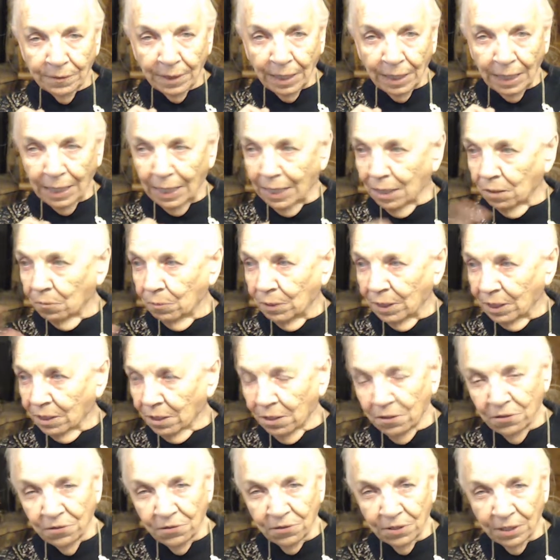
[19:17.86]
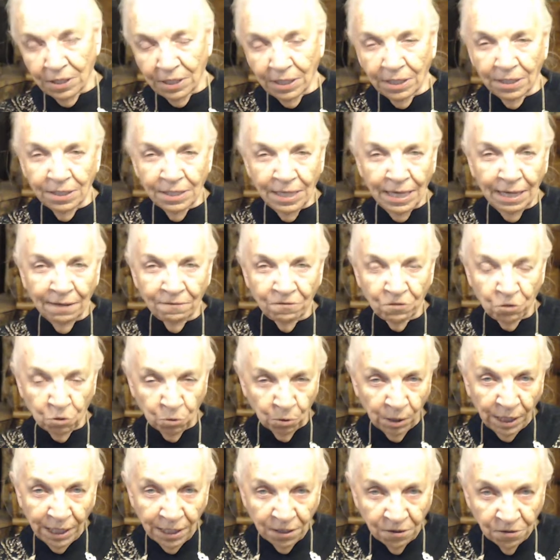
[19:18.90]
And because they didn't have
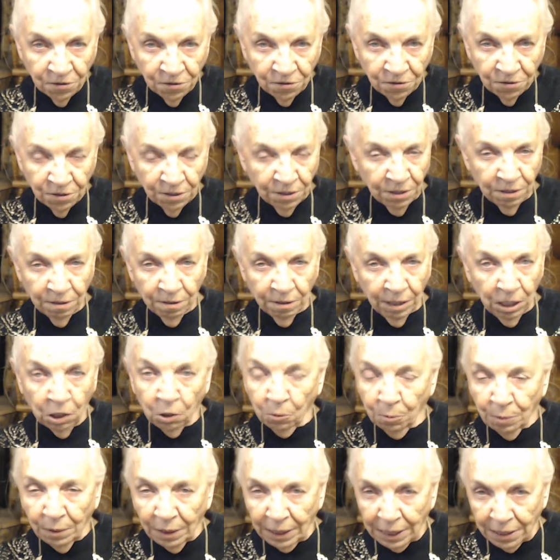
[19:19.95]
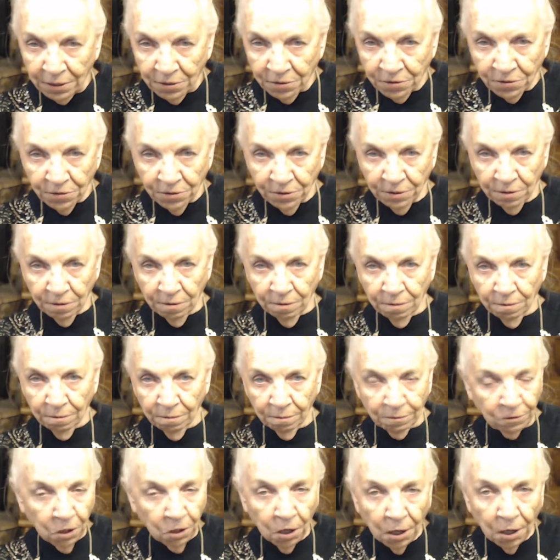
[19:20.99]
trains and airplanes and
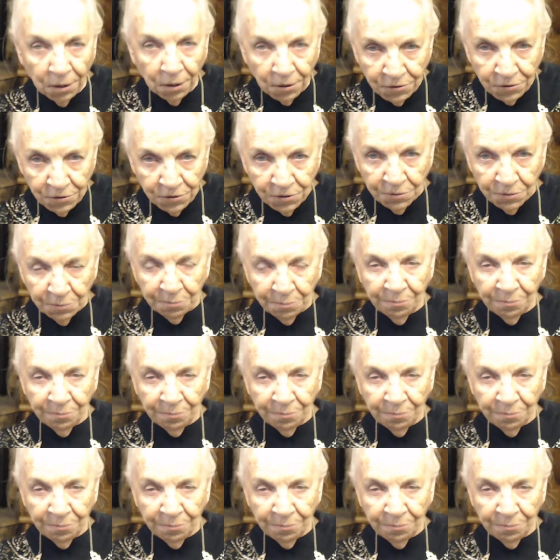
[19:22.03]
cars,